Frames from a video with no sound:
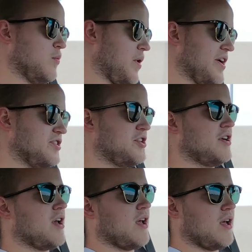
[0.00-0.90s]
which
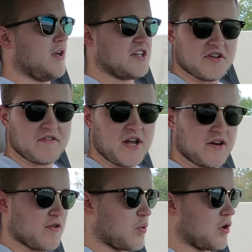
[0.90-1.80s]
isn't the
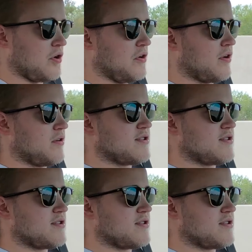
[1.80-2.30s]
end of the world.